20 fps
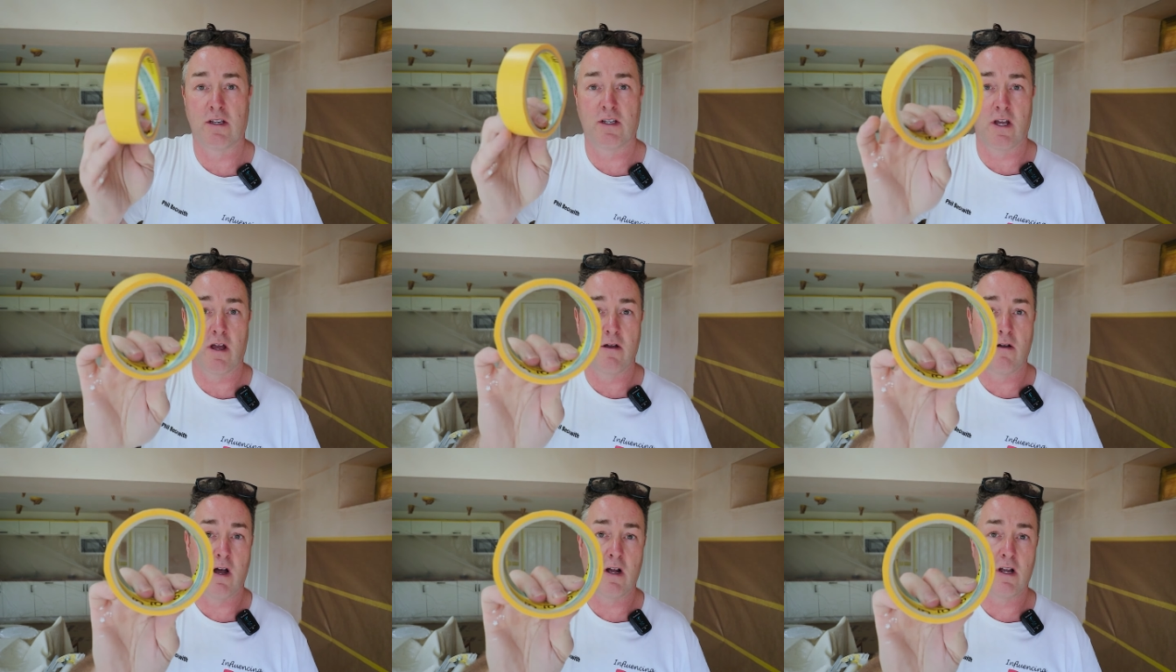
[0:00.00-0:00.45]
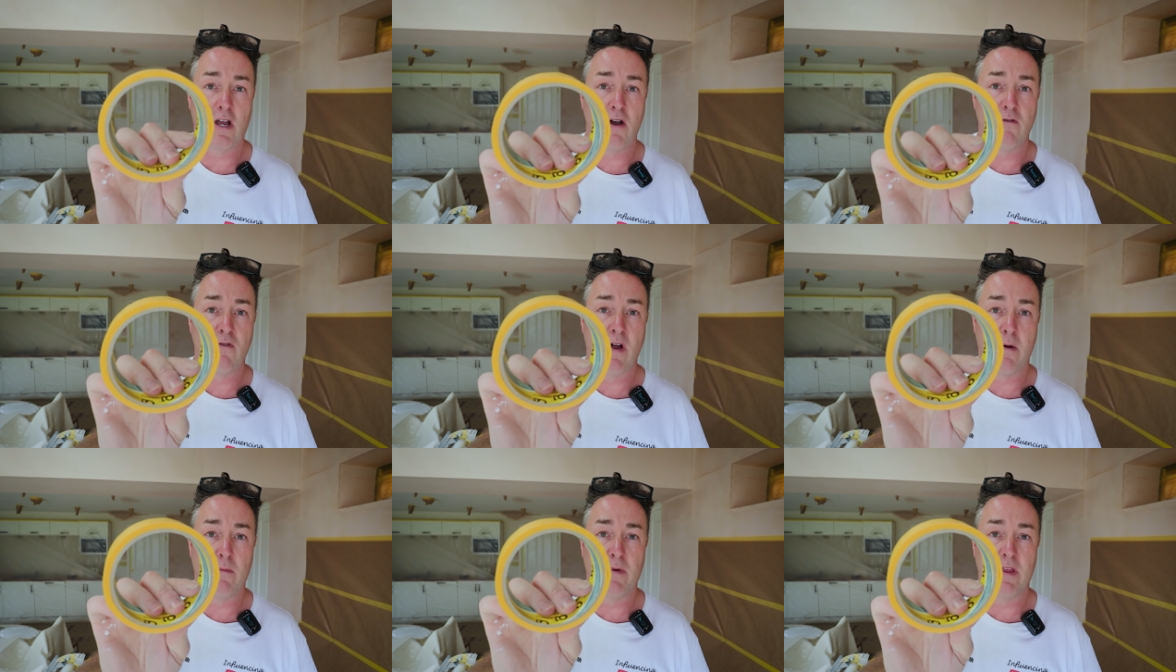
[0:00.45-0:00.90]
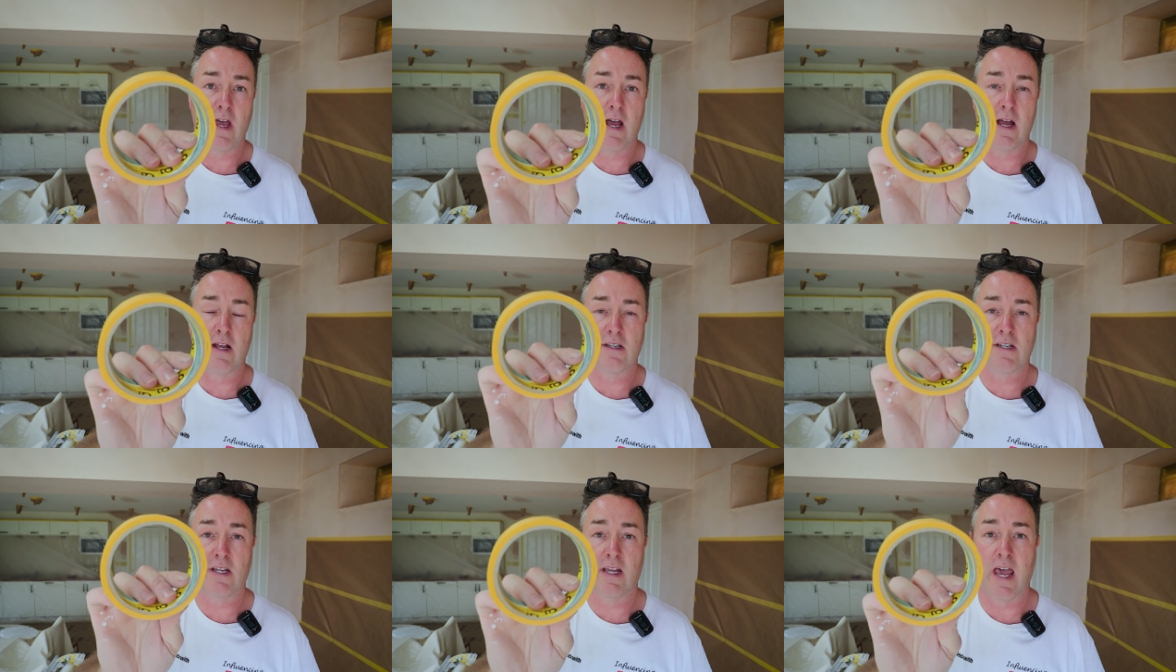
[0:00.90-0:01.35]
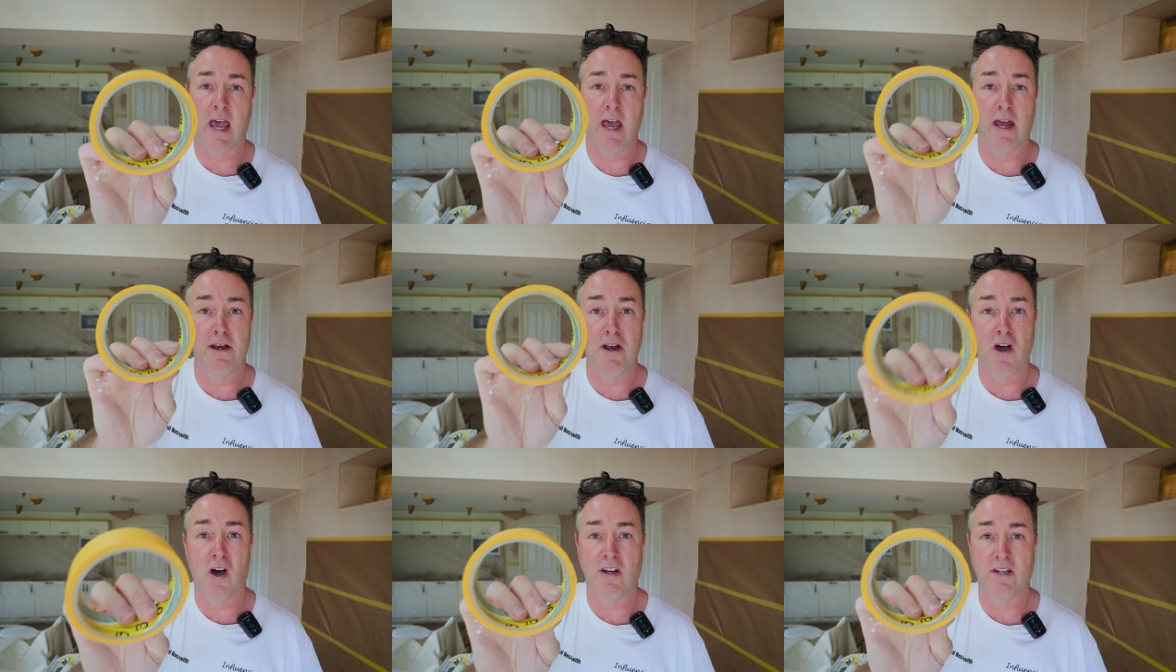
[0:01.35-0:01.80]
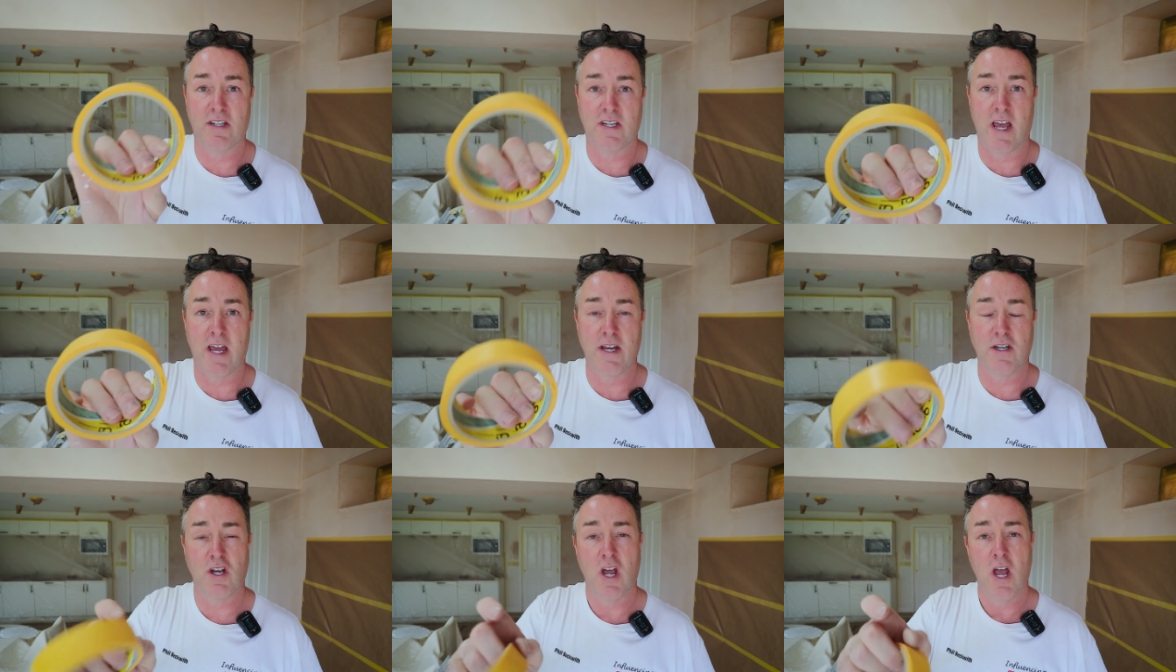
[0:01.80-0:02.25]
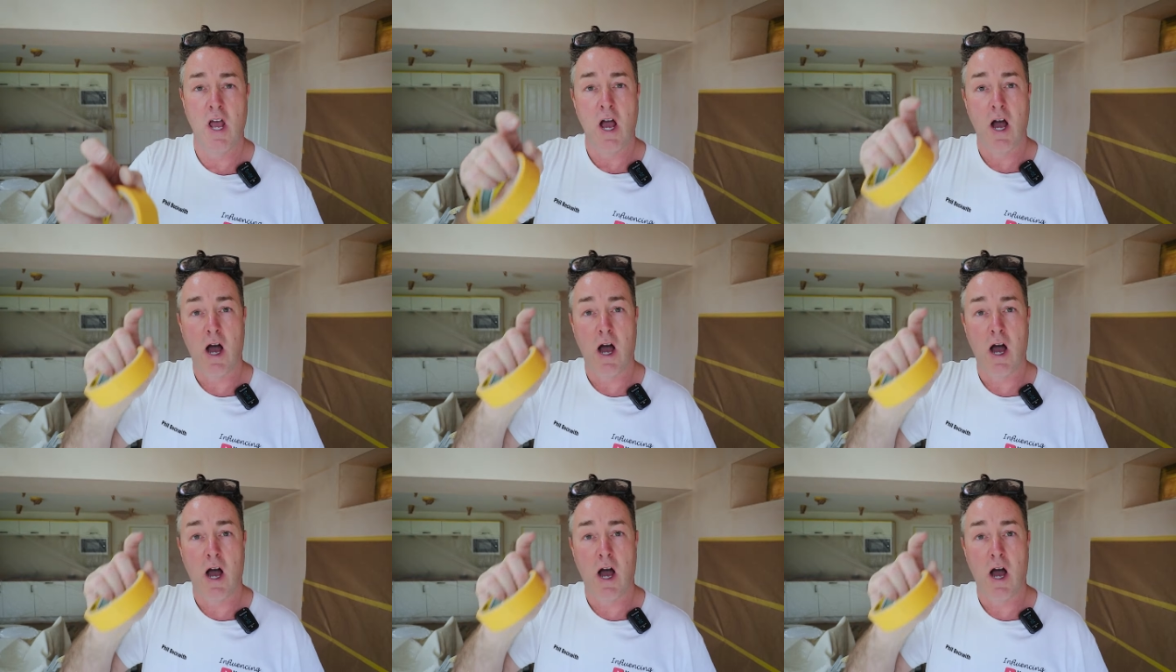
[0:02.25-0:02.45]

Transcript: So I go around with that to get a nice edge.